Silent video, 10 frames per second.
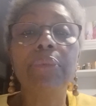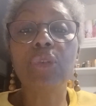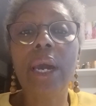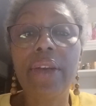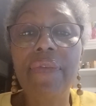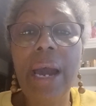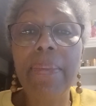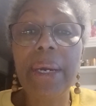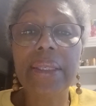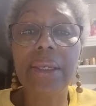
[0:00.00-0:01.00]
I'm trying to
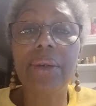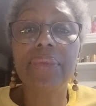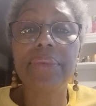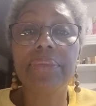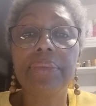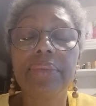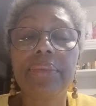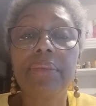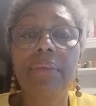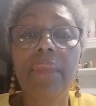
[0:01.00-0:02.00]
find myself.
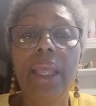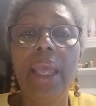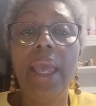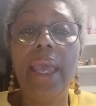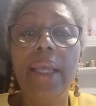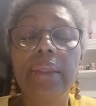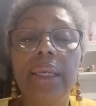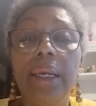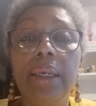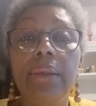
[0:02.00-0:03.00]
And
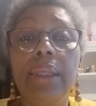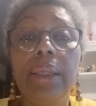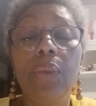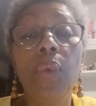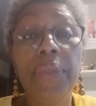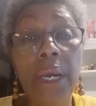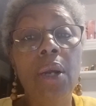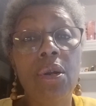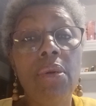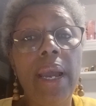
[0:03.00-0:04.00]
uh,
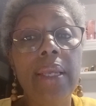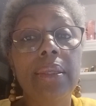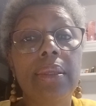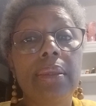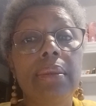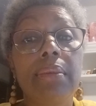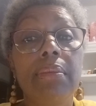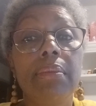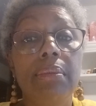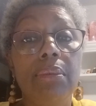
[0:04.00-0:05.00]
without Christ,
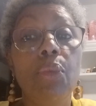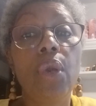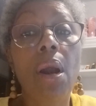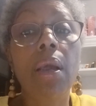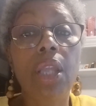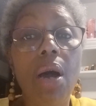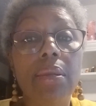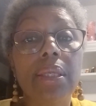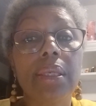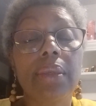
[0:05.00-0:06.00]
we are
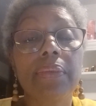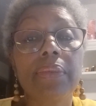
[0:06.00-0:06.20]
lost.